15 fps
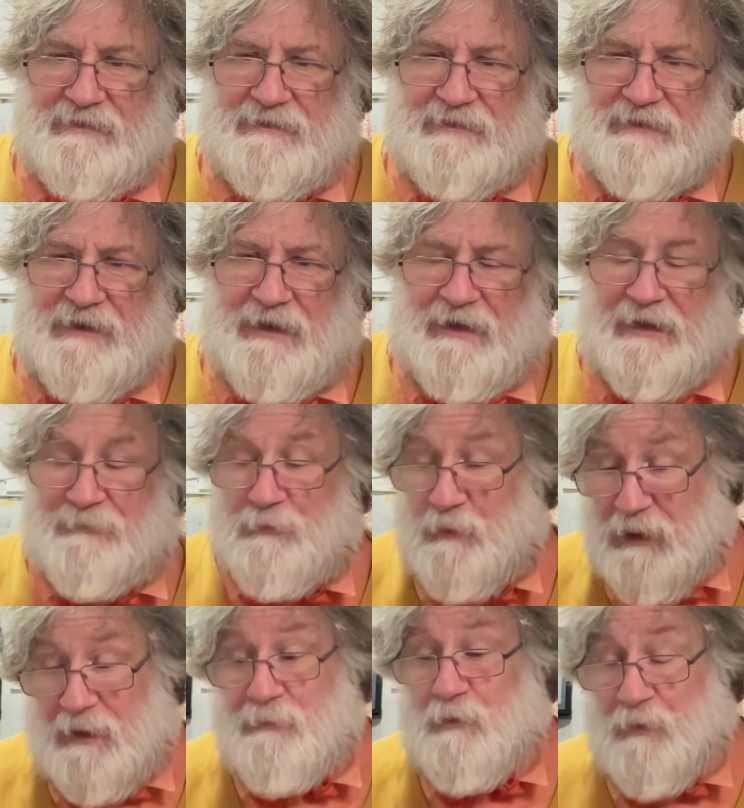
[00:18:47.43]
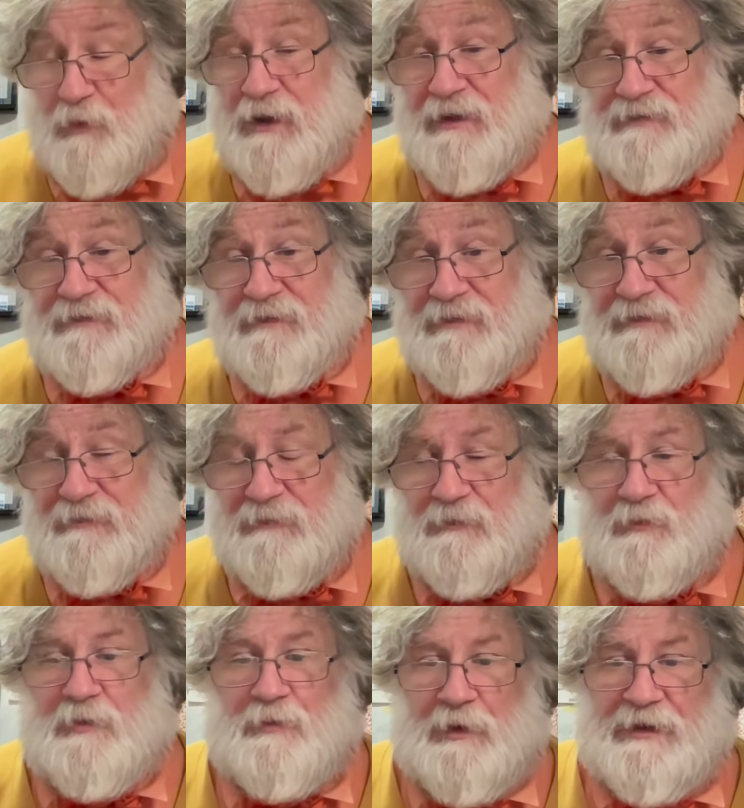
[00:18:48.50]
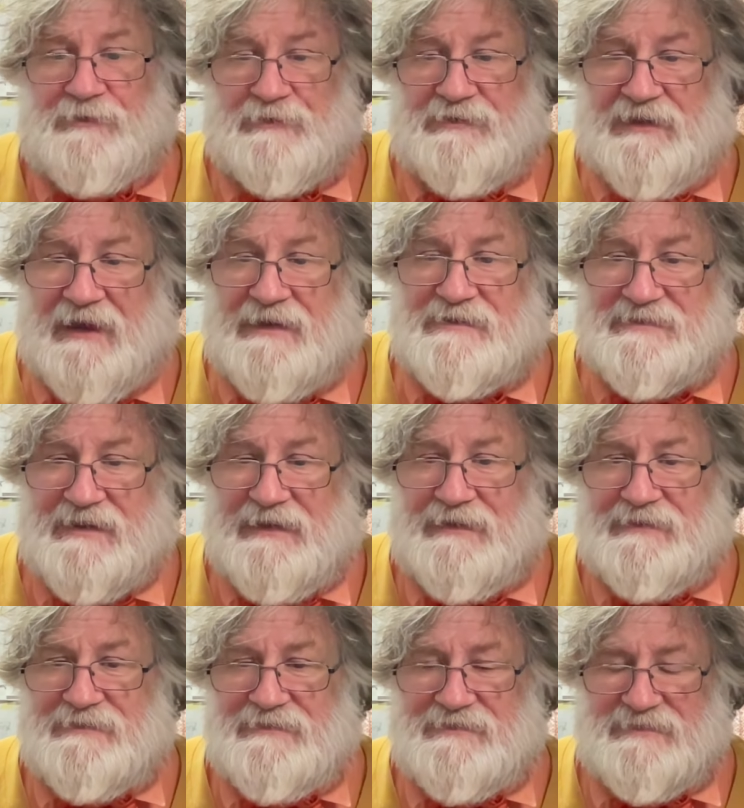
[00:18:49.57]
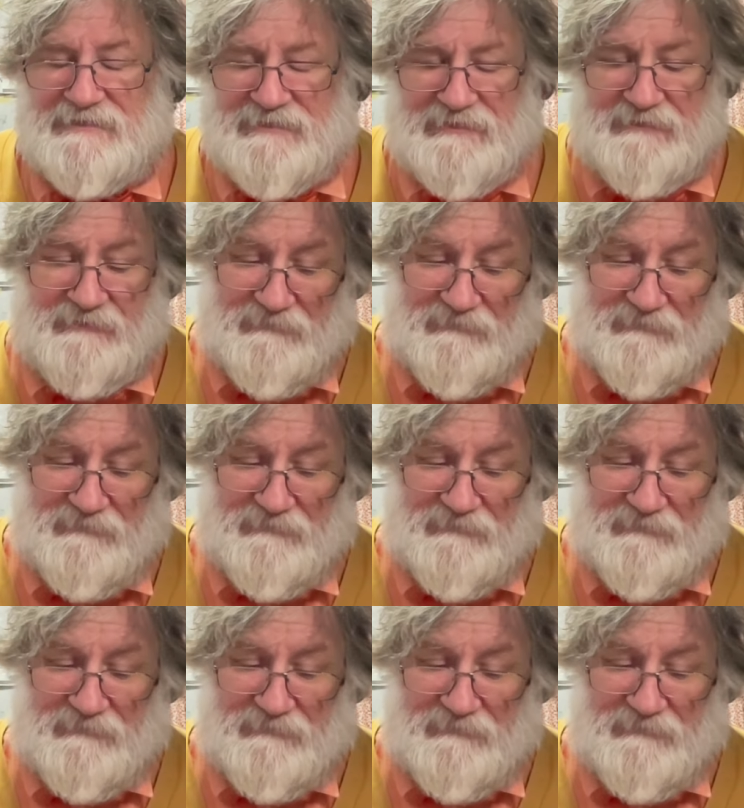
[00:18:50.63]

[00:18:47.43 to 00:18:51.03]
and whether it has, as